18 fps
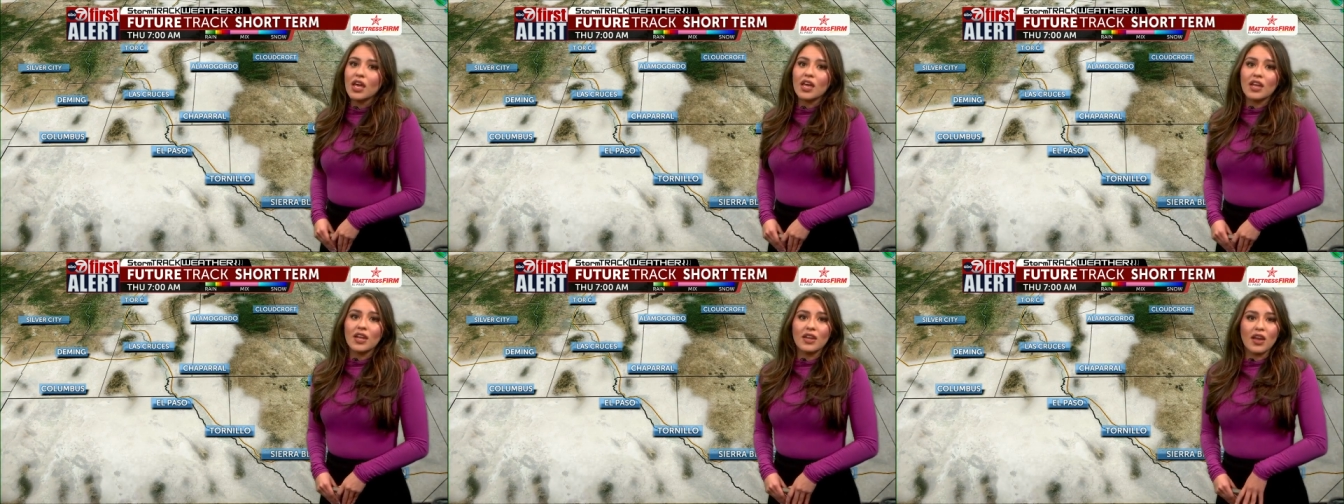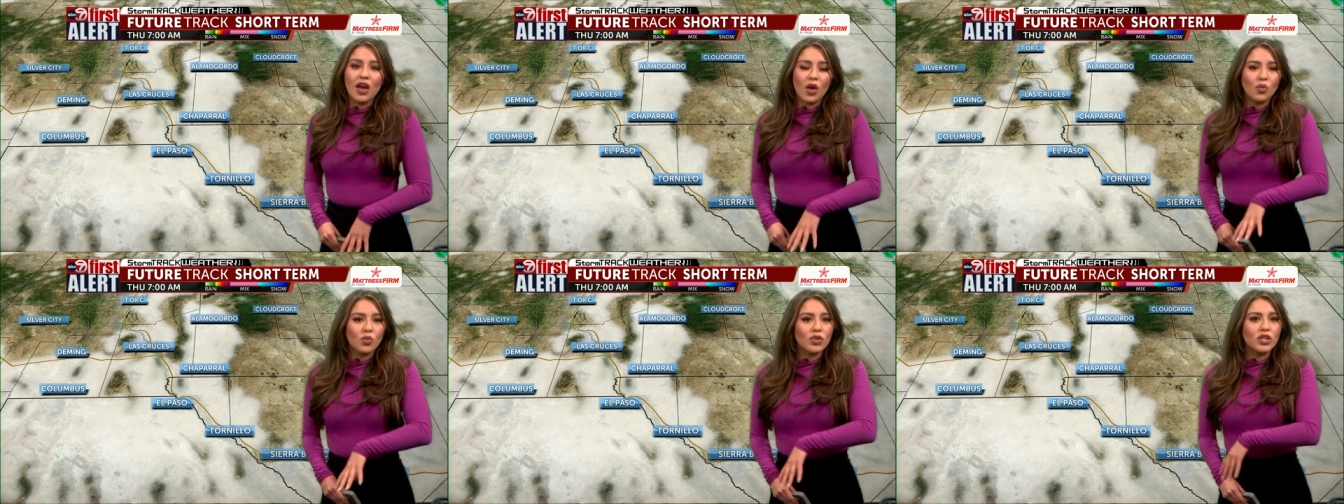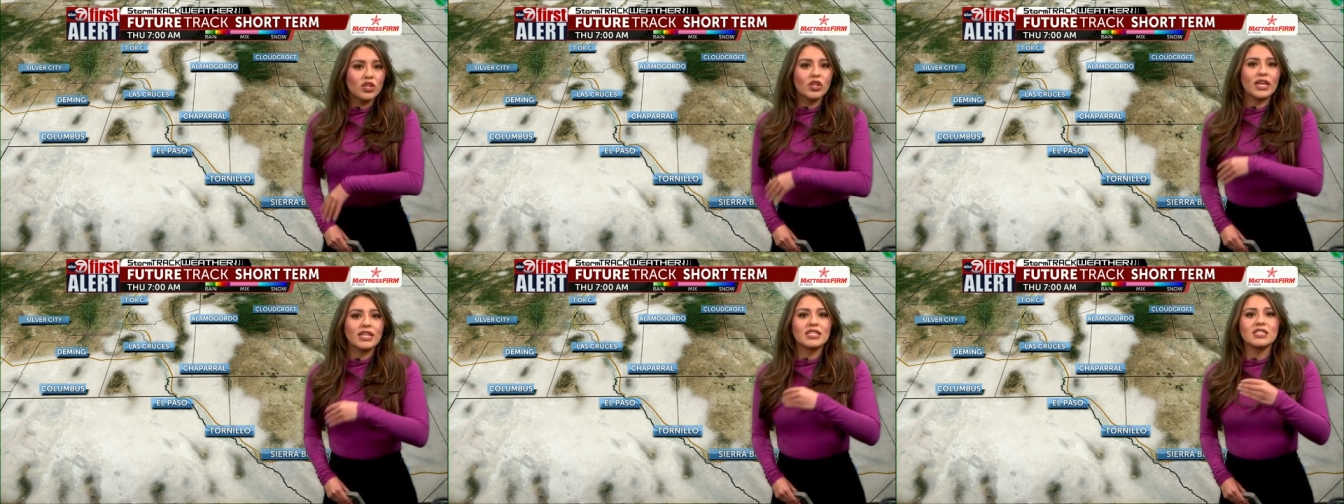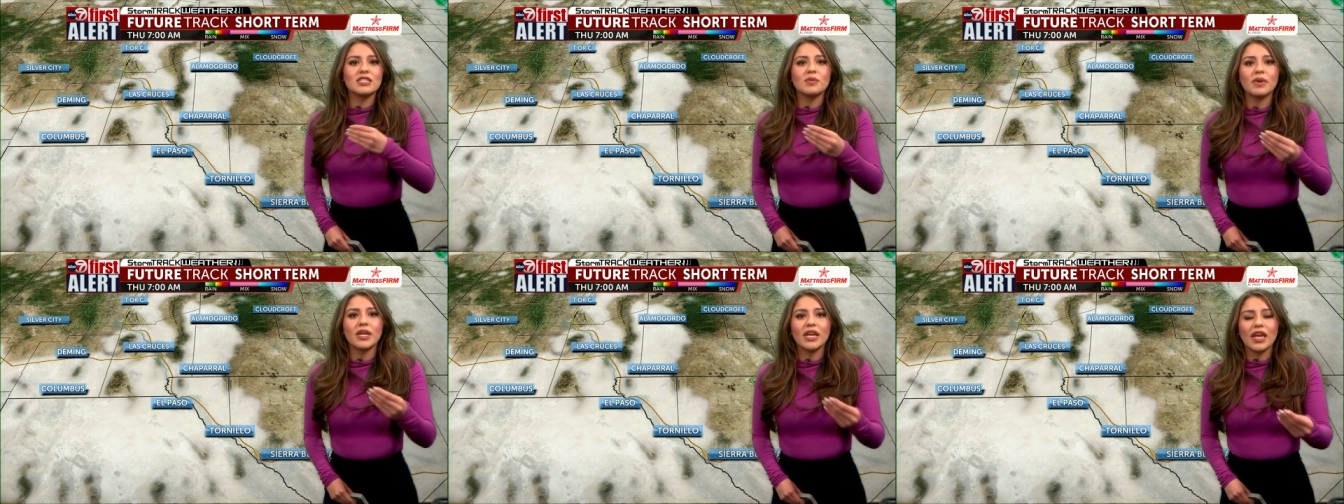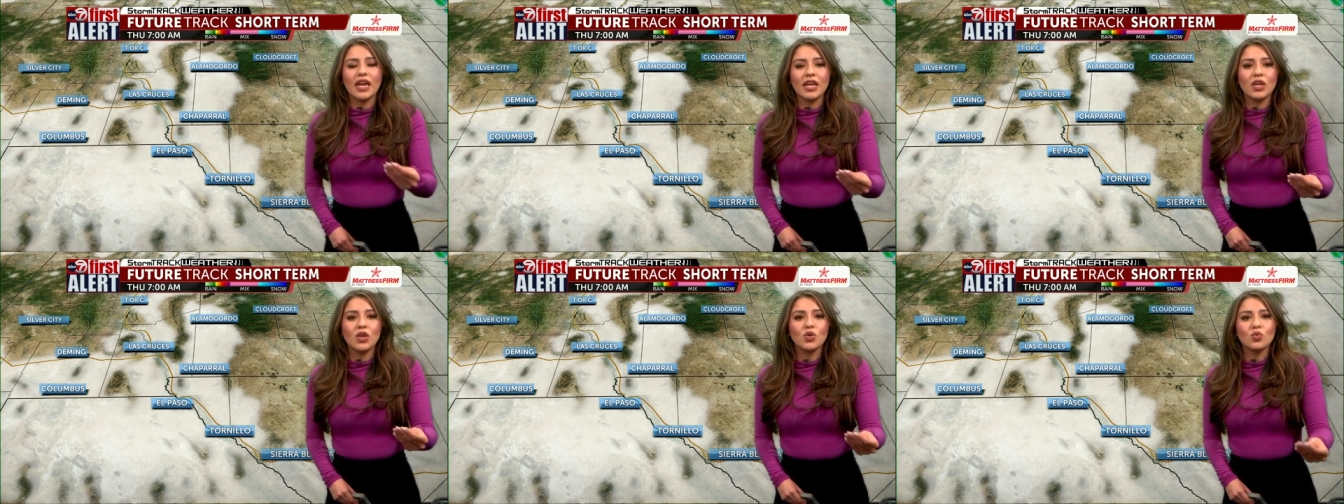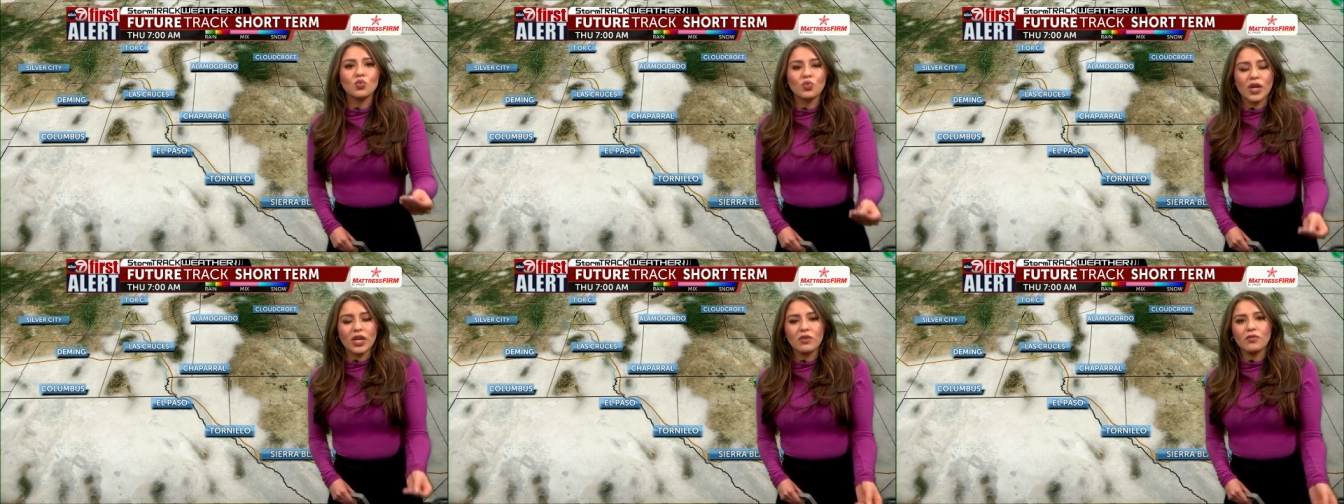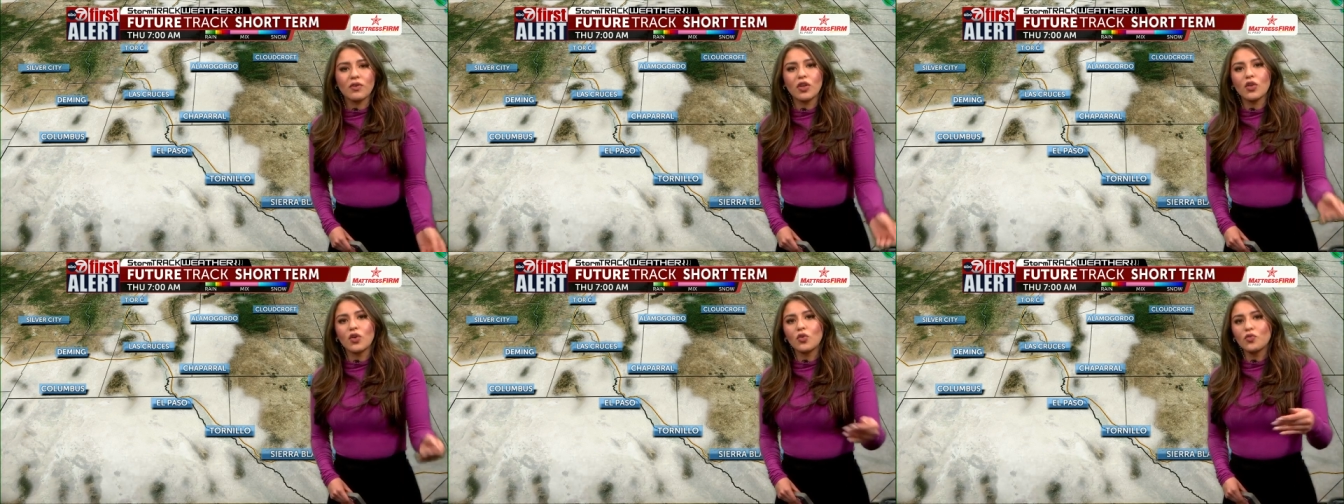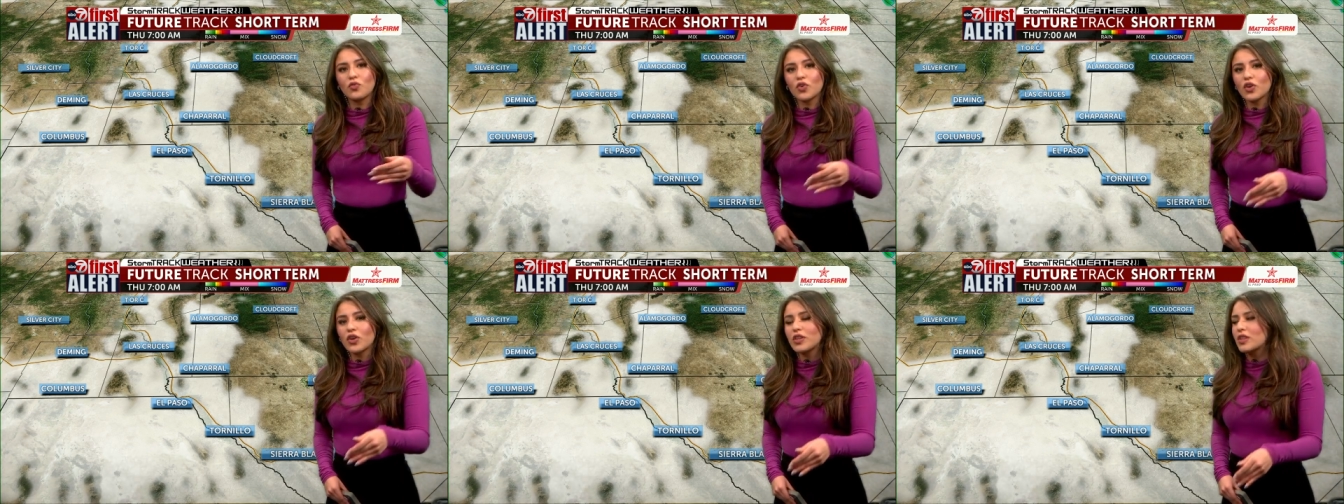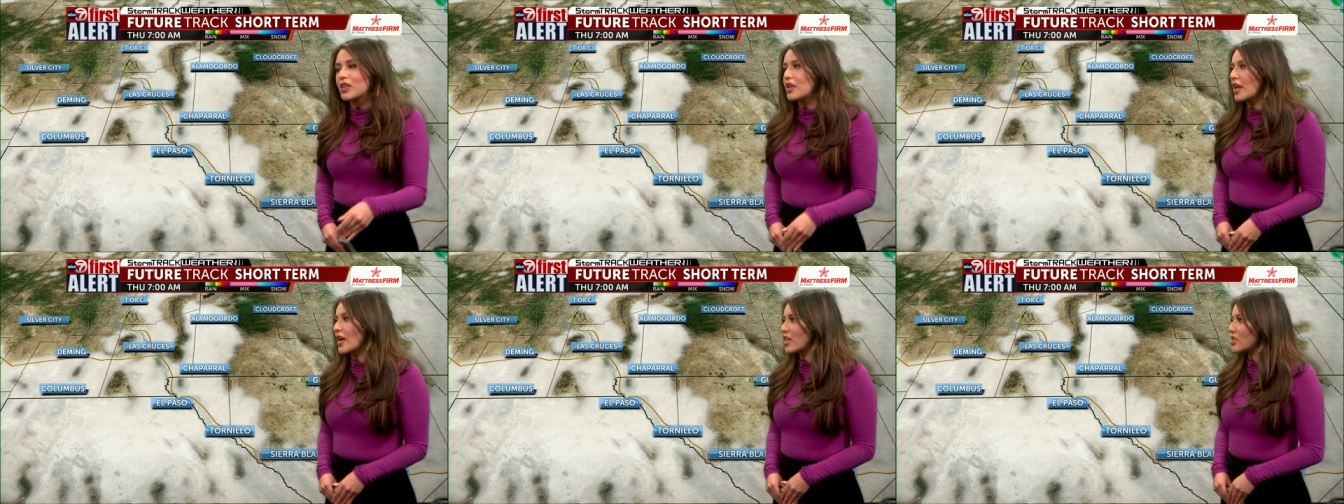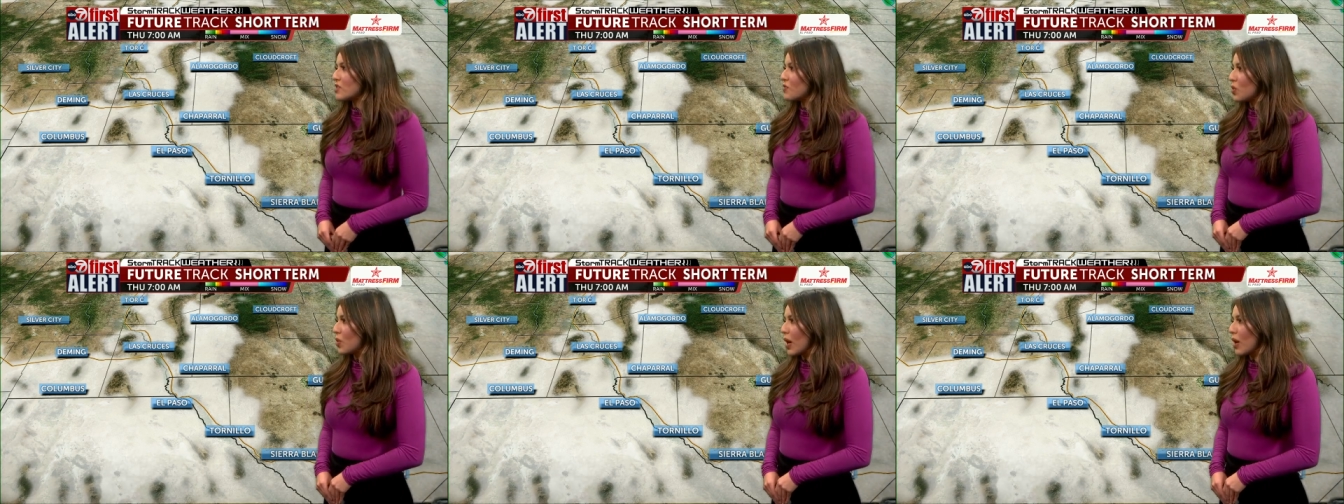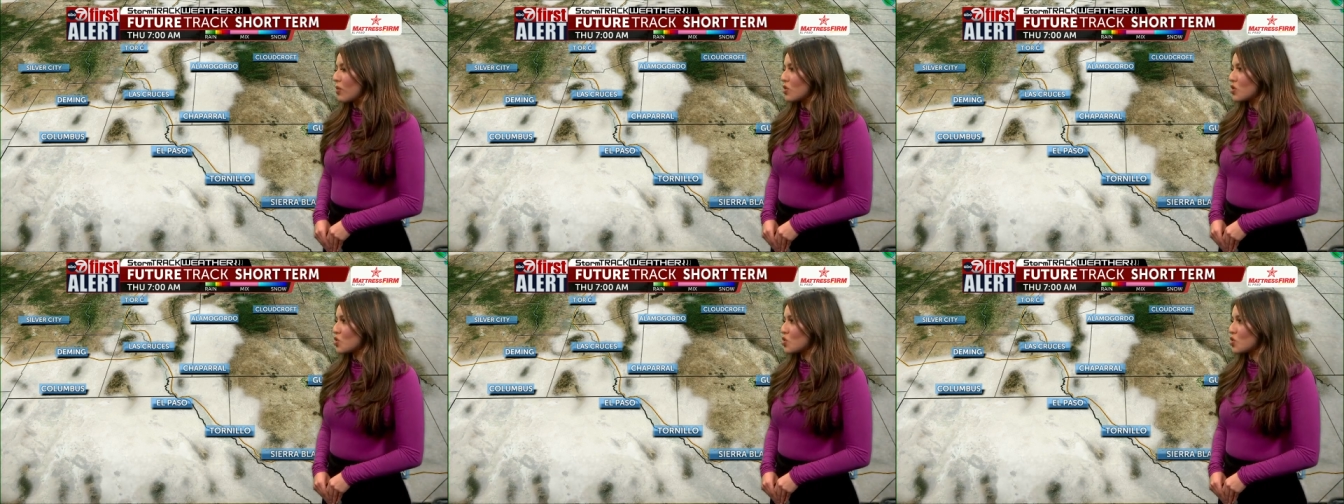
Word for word: not really anticipating any rainfall over the next few hours.